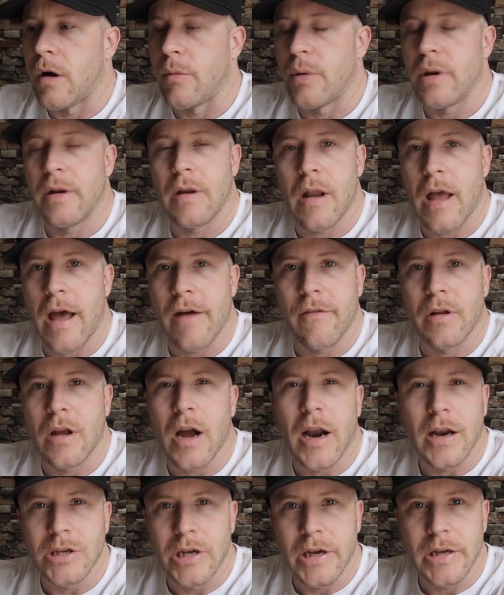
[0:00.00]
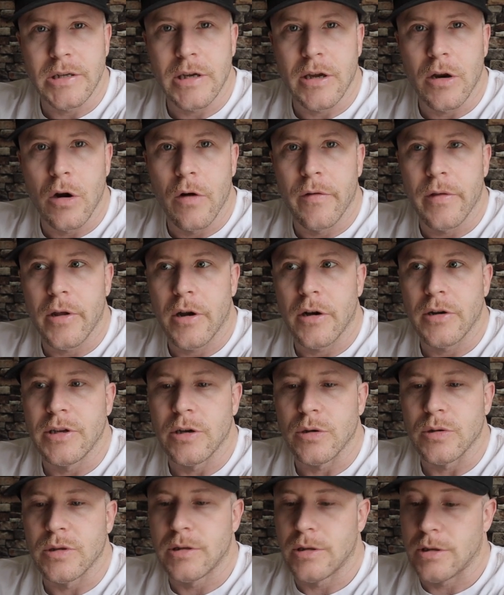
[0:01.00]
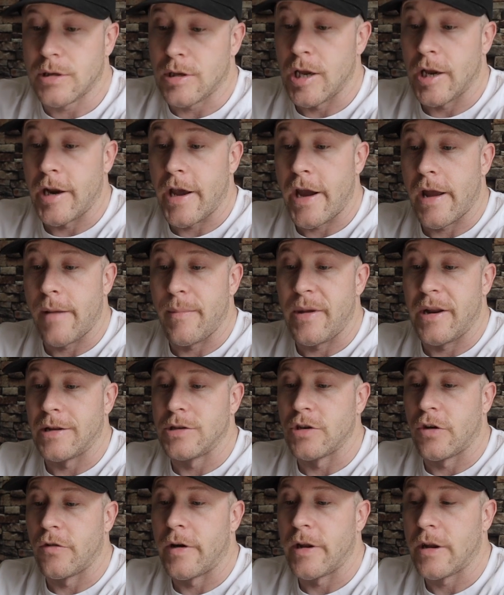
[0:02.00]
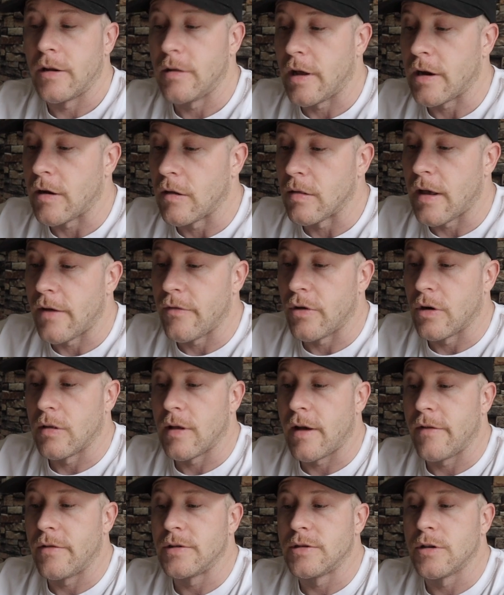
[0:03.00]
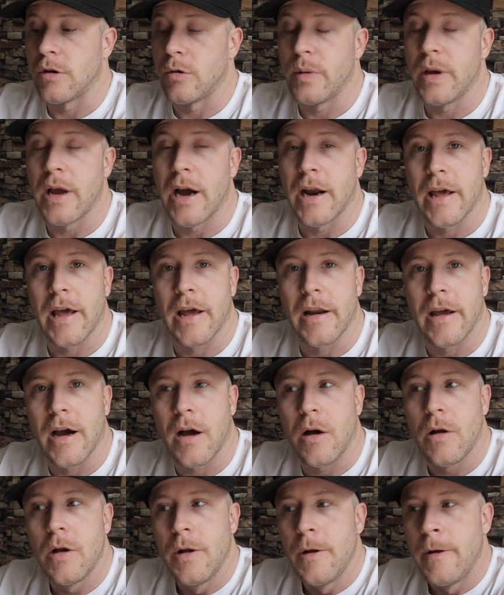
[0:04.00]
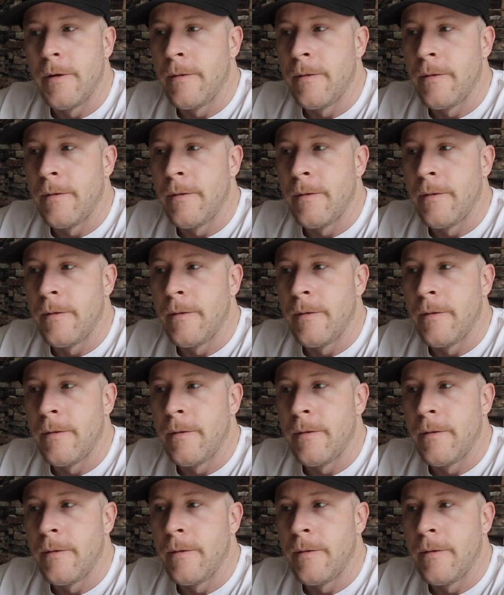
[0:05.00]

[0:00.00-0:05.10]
We haven't got a chance to get over there until today. I mean, it's already like 11:11, so we got to head out.